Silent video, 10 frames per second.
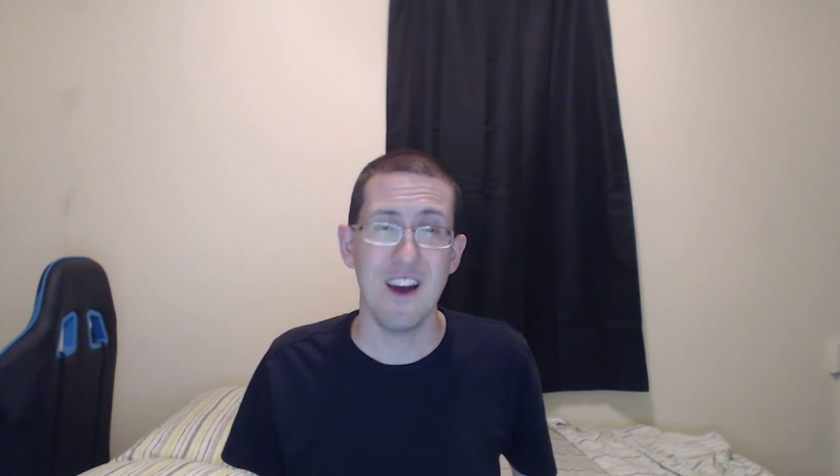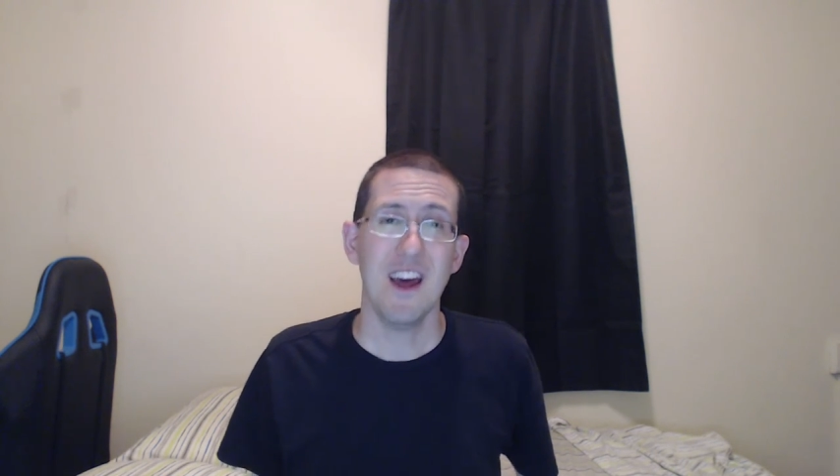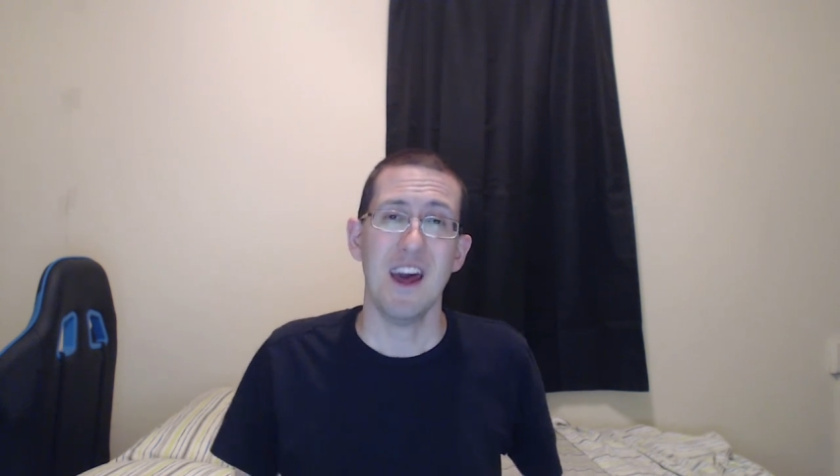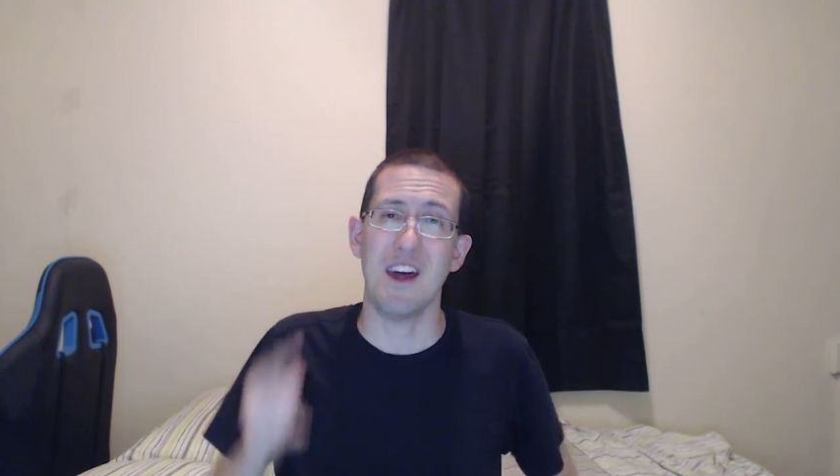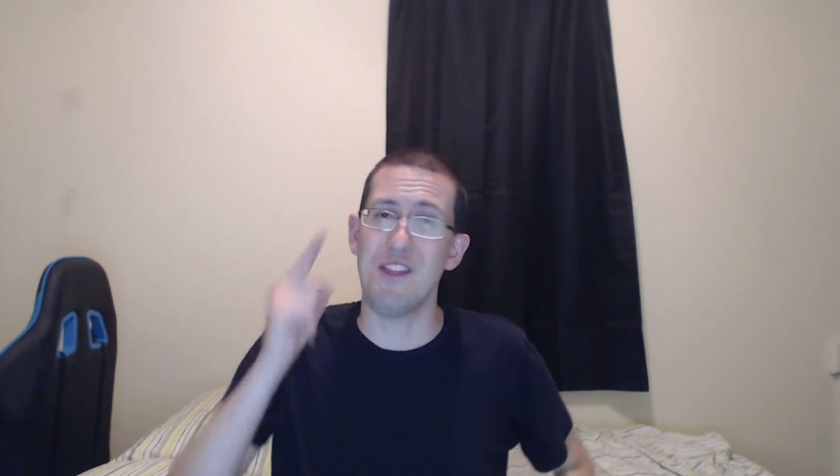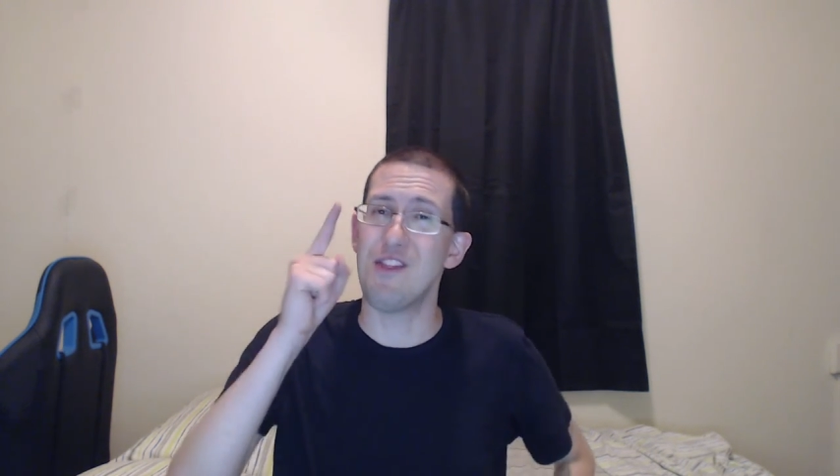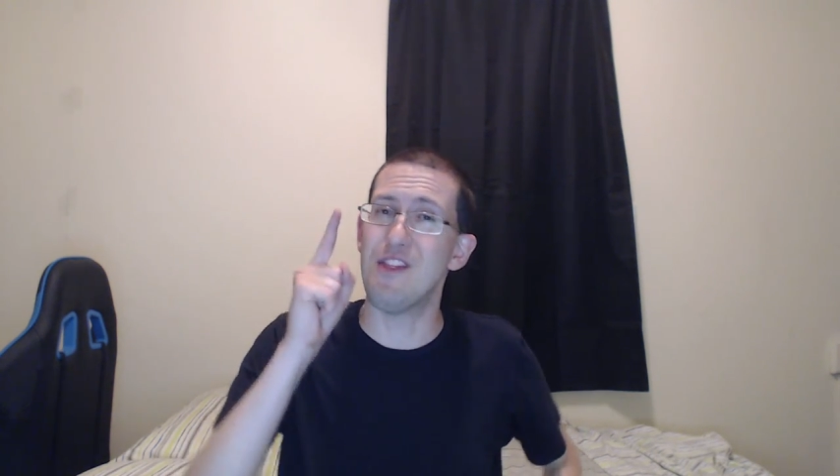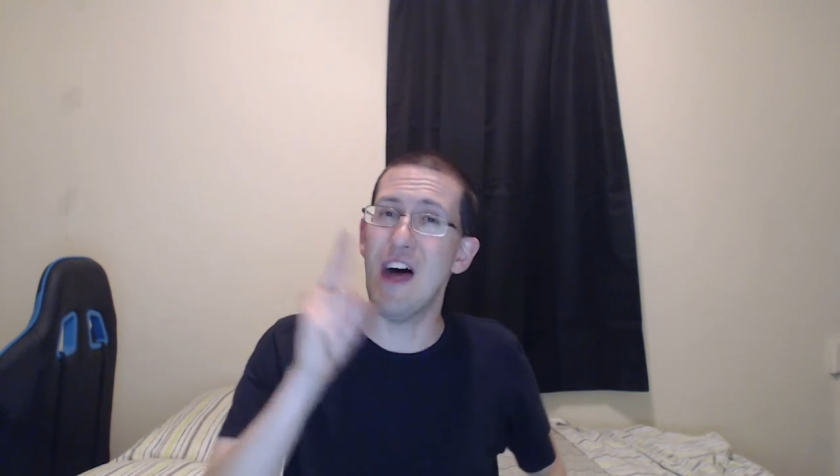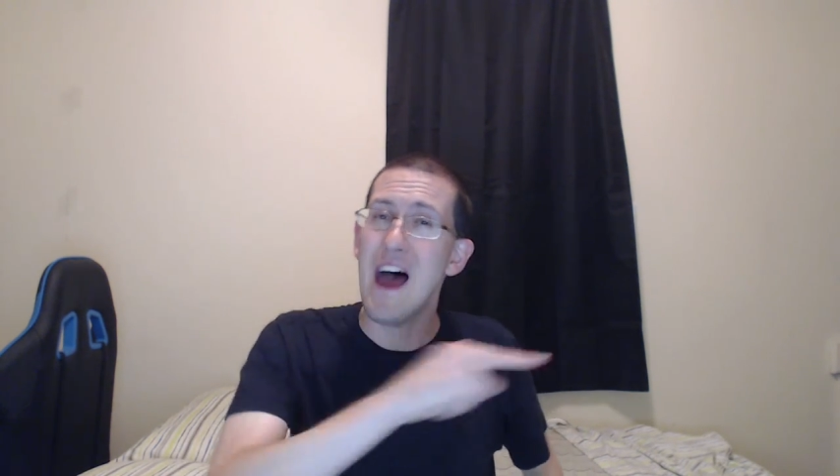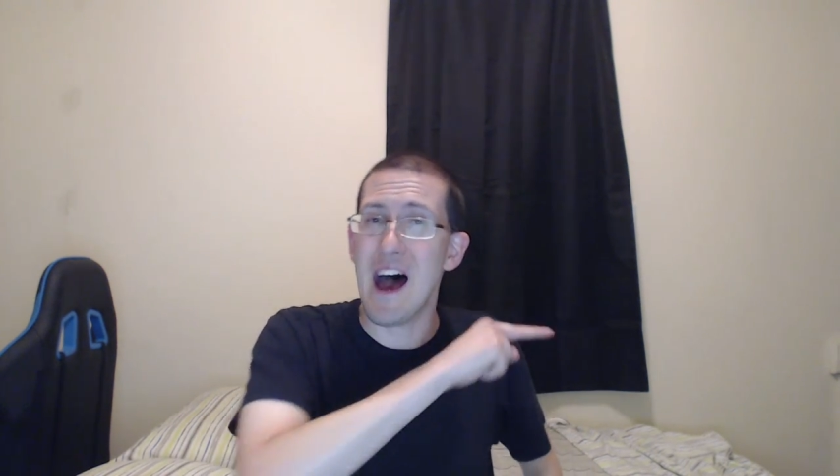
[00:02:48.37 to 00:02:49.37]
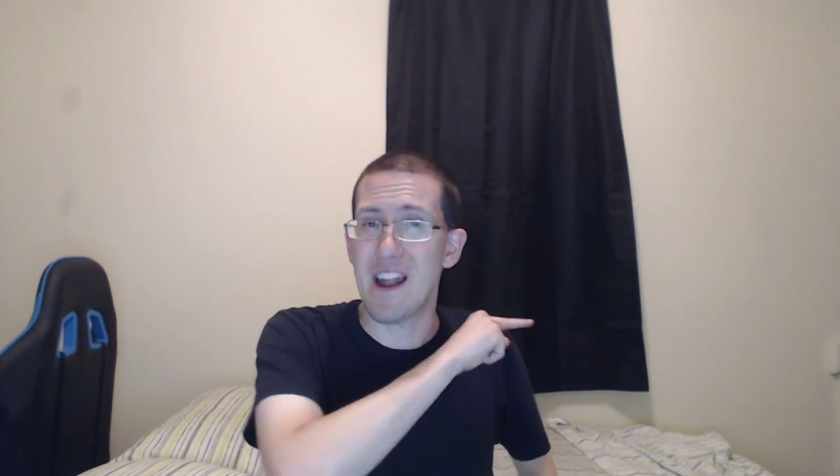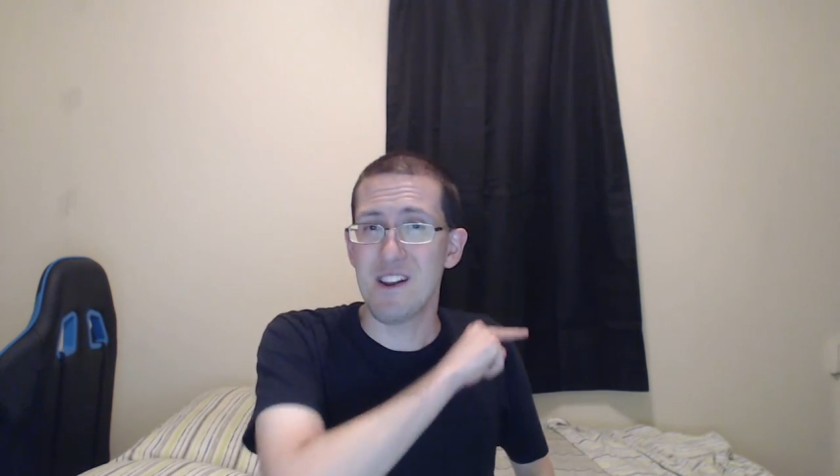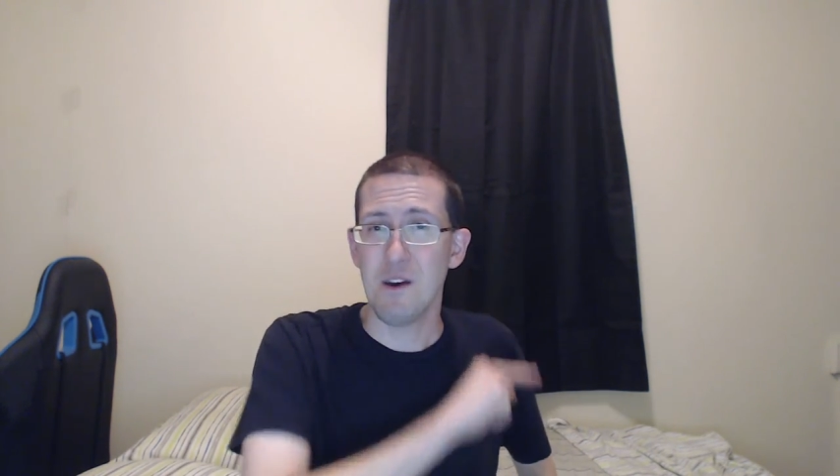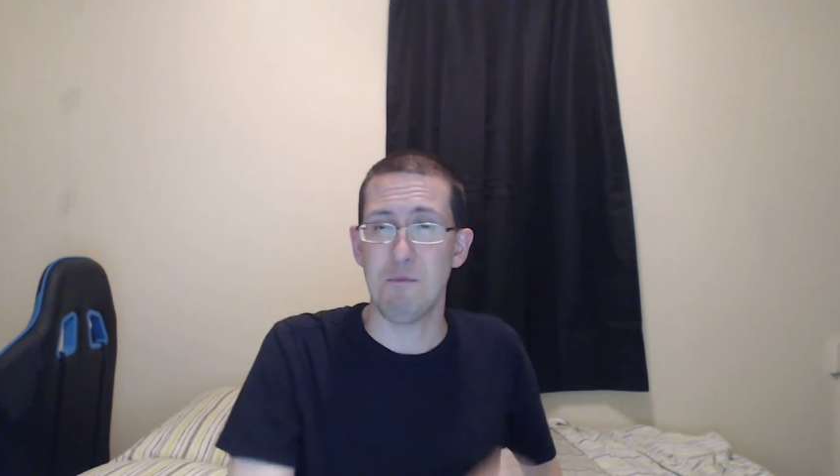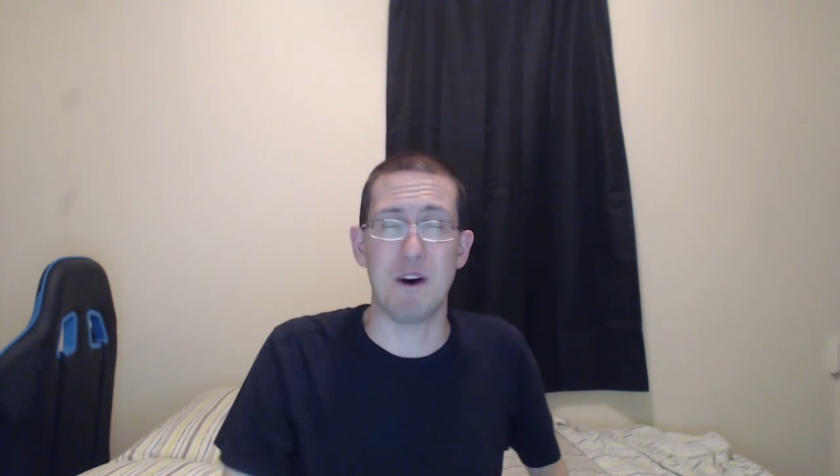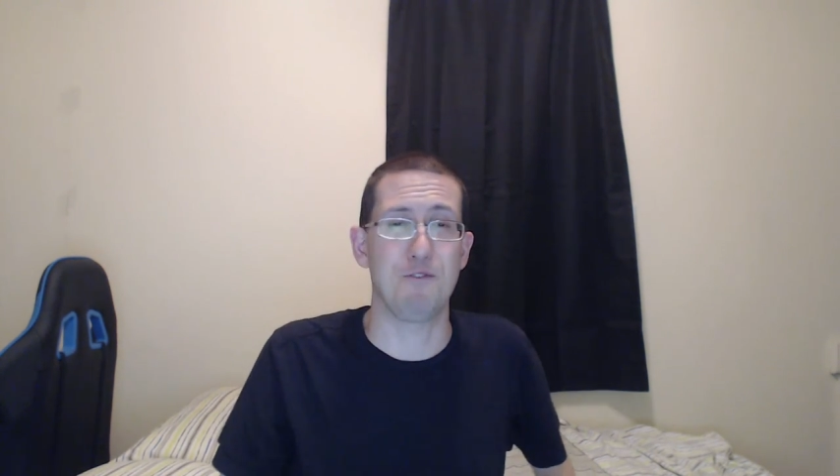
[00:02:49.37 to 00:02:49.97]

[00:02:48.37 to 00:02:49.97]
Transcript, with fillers: And that, my